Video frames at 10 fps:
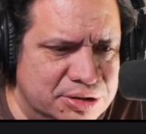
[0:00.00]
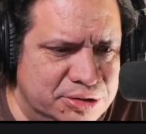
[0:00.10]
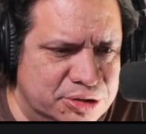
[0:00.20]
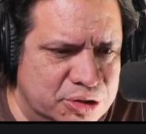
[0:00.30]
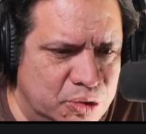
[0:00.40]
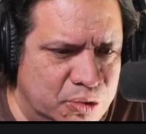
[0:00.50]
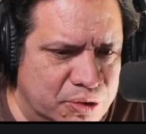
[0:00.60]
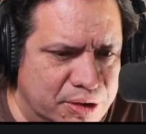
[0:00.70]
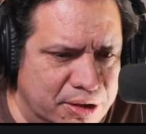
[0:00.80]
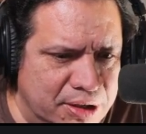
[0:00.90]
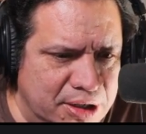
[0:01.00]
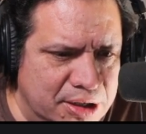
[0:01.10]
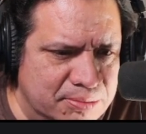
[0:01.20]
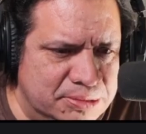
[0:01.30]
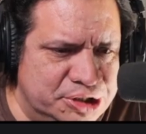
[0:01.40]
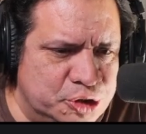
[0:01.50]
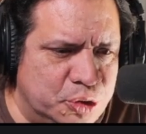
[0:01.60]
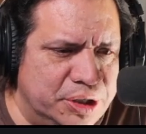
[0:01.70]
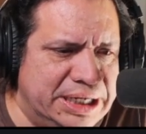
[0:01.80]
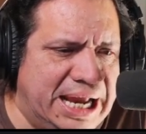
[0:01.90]
to score
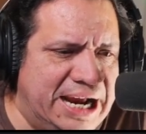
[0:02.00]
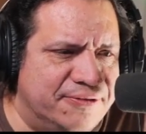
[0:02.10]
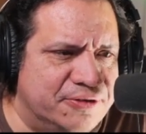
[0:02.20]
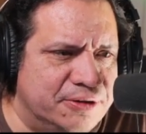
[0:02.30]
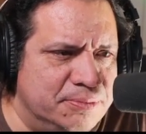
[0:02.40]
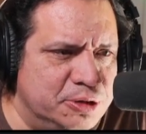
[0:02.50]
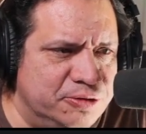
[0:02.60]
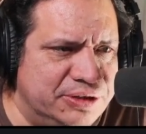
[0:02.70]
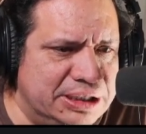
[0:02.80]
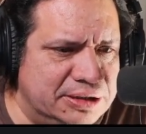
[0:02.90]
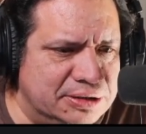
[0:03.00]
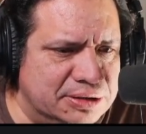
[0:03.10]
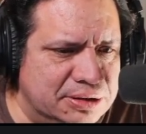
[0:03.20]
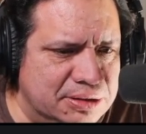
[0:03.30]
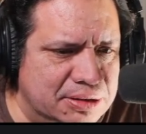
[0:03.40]
majority after moving